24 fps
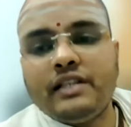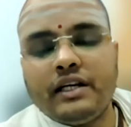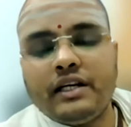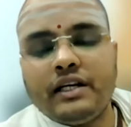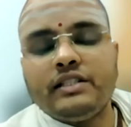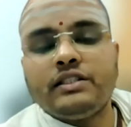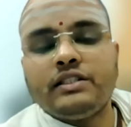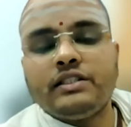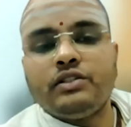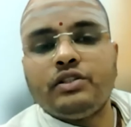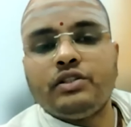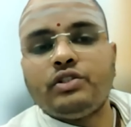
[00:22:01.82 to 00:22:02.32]
that
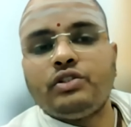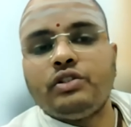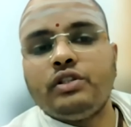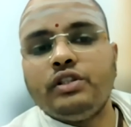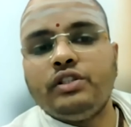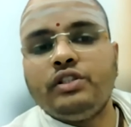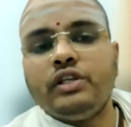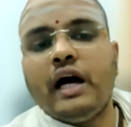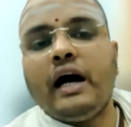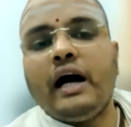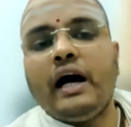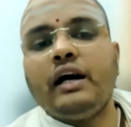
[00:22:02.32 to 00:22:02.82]
is
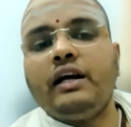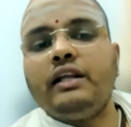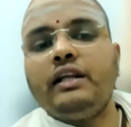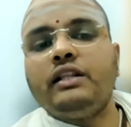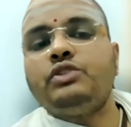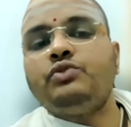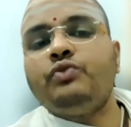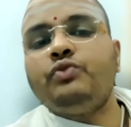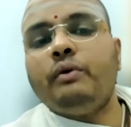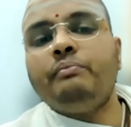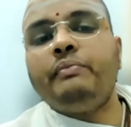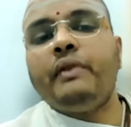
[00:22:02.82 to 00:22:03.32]
jagrat,
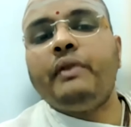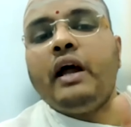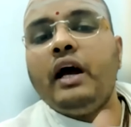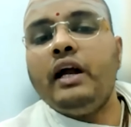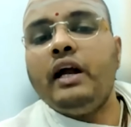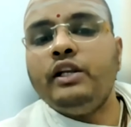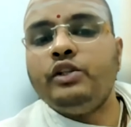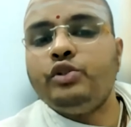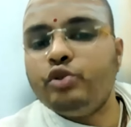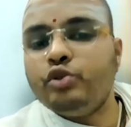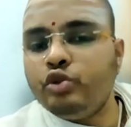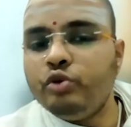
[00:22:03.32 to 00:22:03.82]
Swapna,
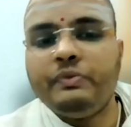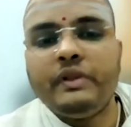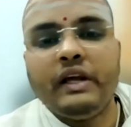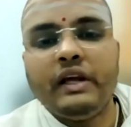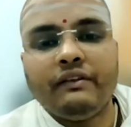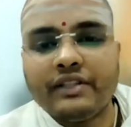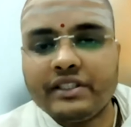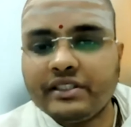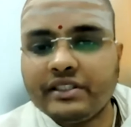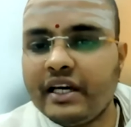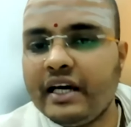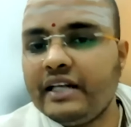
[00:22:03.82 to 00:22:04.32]
and Sushupti
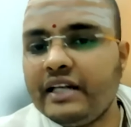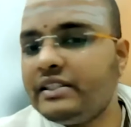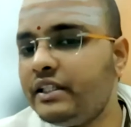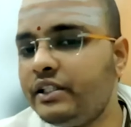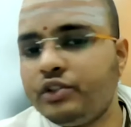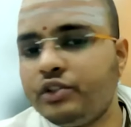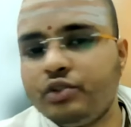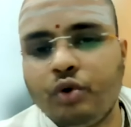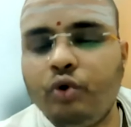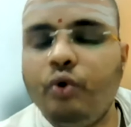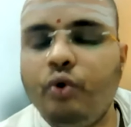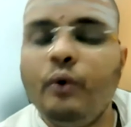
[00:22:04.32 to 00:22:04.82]
Avasthas, and
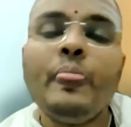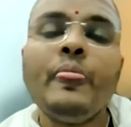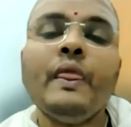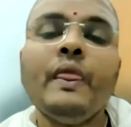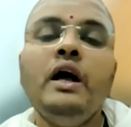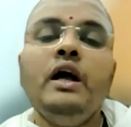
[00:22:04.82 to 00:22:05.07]
so.